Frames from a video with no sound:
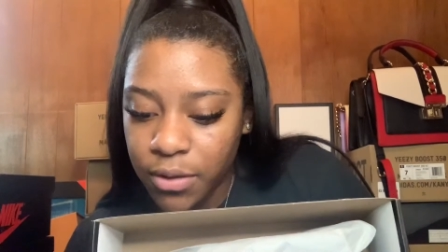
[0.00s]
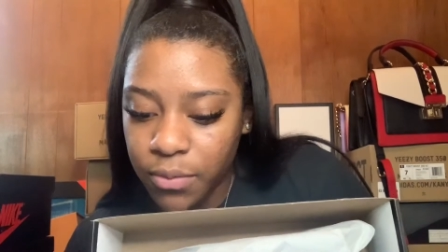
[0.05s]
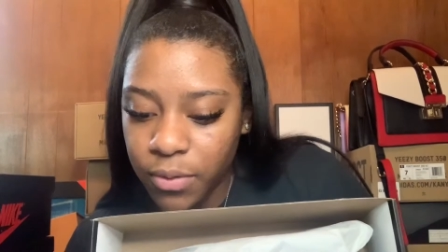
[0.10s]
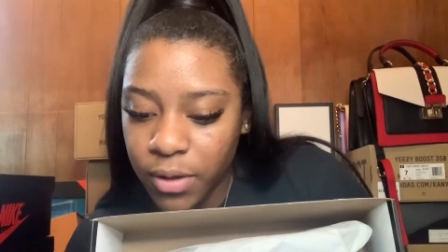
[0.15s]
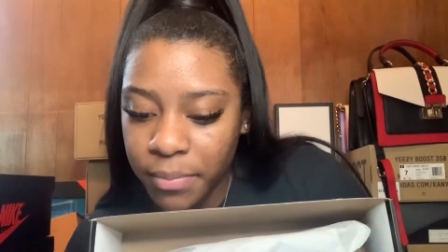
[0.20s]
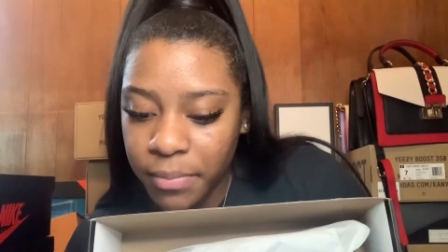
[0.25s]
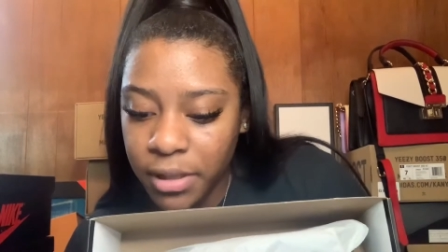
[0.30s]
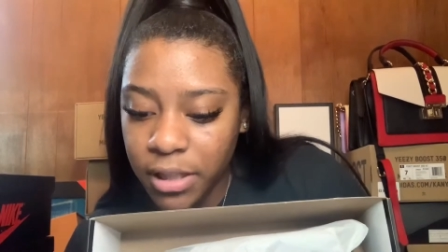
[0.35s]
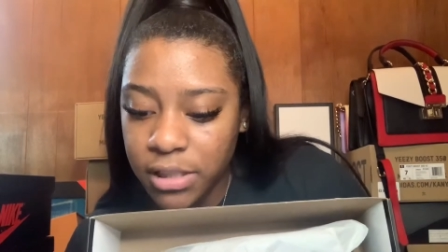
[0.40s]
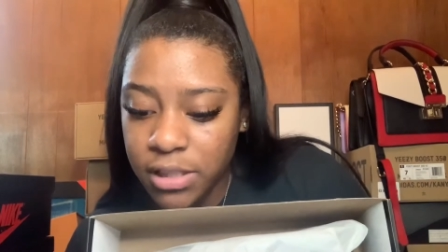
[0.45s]

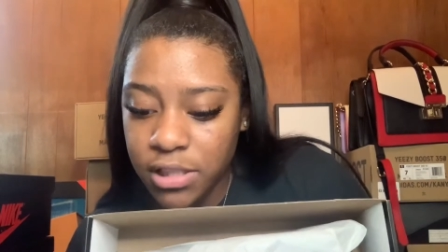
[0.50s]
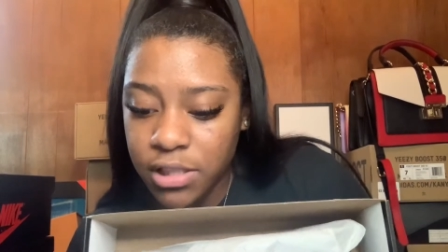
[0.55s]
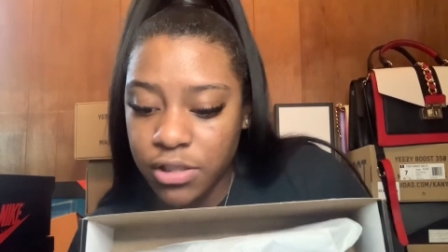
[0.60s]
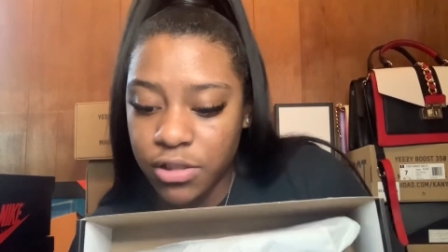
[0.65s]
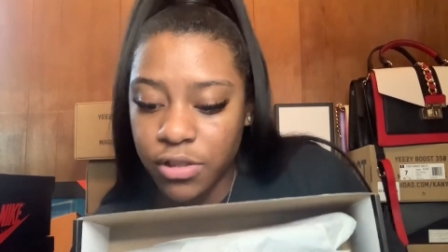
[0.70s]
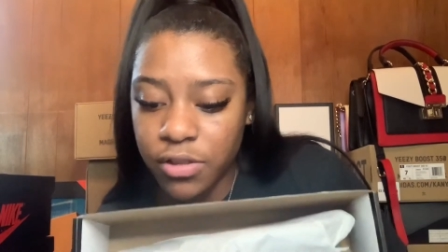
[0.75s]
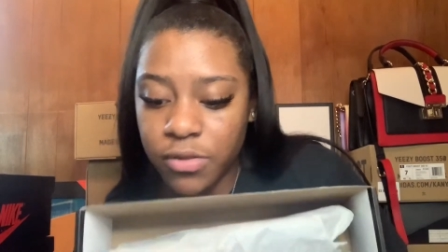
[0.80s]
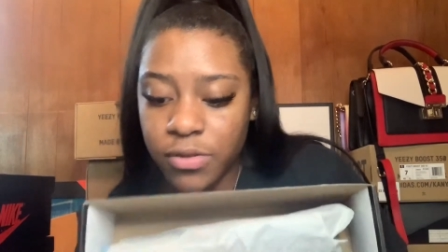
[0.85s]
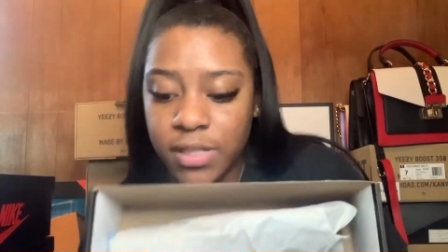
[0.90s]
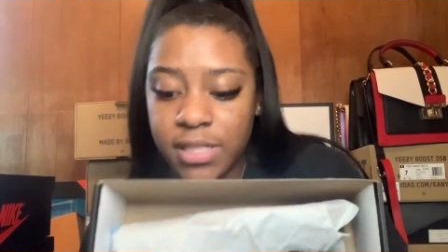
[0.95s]
women's
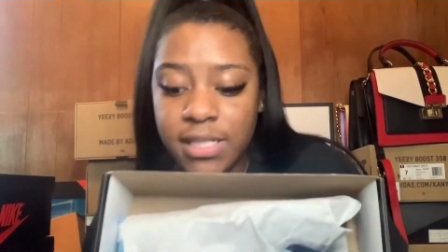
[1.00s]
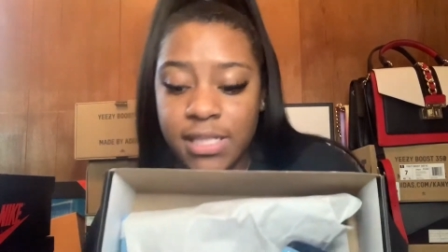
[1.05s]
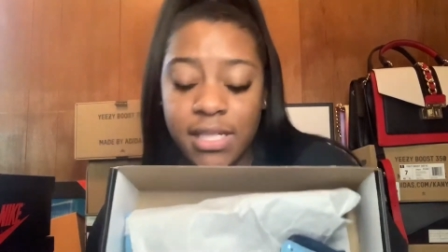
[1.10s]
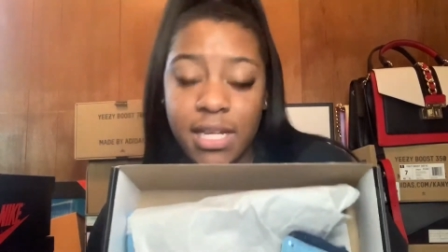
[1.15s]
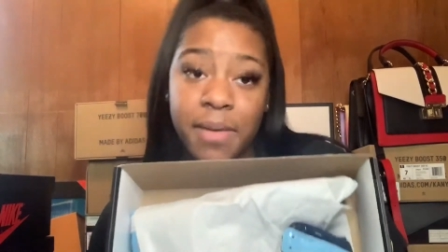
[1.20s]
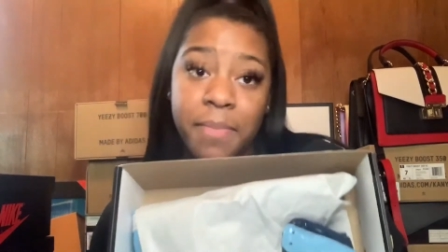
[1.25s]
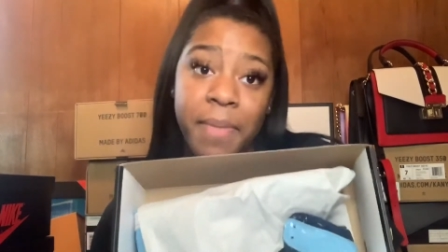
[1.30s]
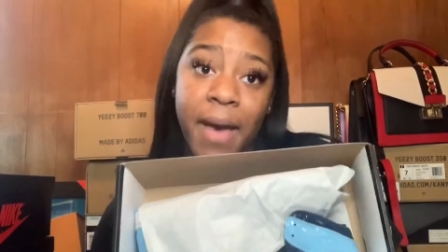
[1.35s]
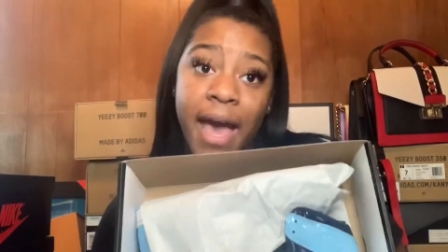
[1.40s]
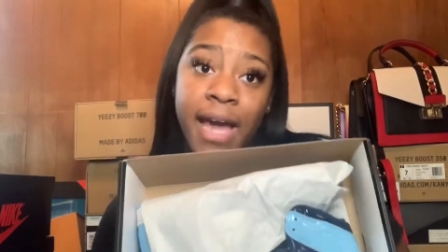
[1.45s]

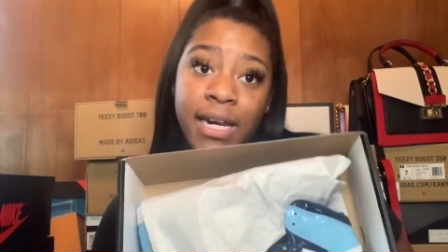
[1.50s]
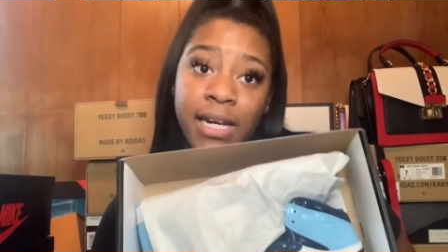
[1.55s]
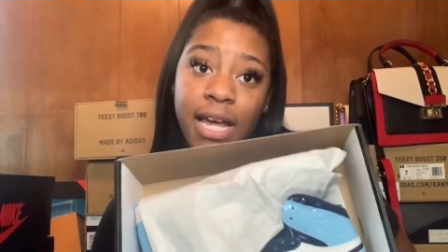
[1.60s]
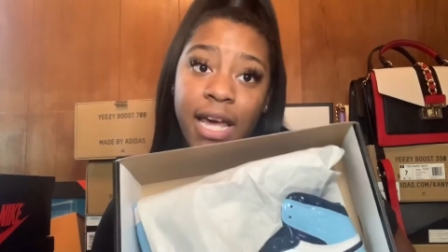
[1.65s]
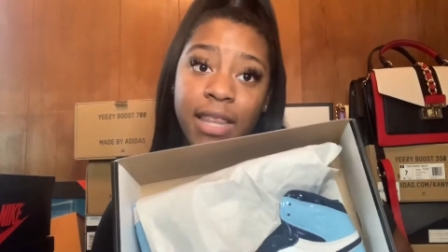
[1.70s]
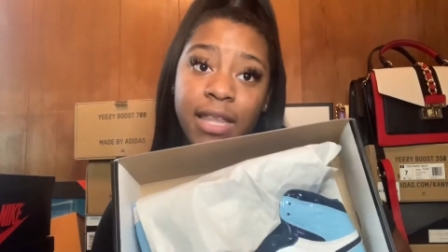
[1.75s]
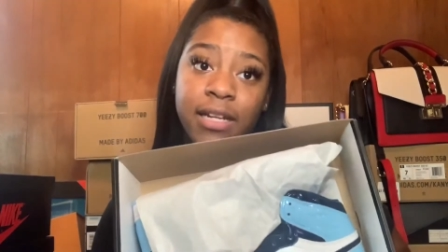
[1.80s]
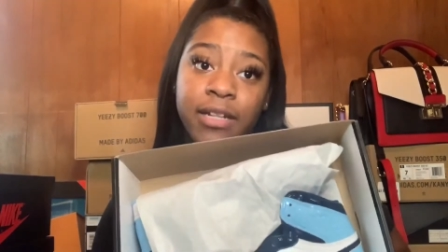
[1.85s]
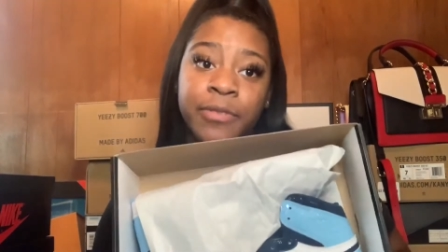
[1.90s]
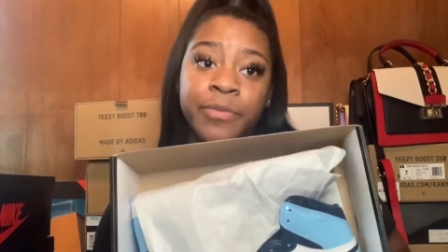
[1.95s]
UNC patent
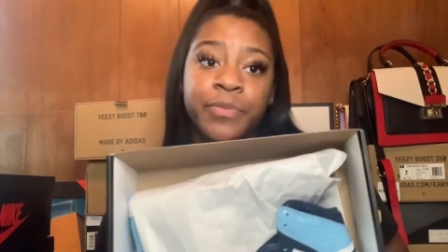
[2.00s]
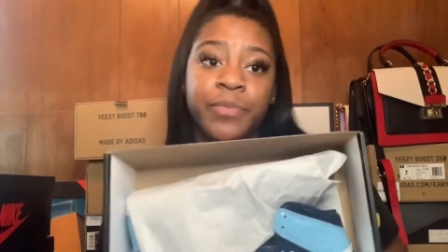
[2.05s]
leather.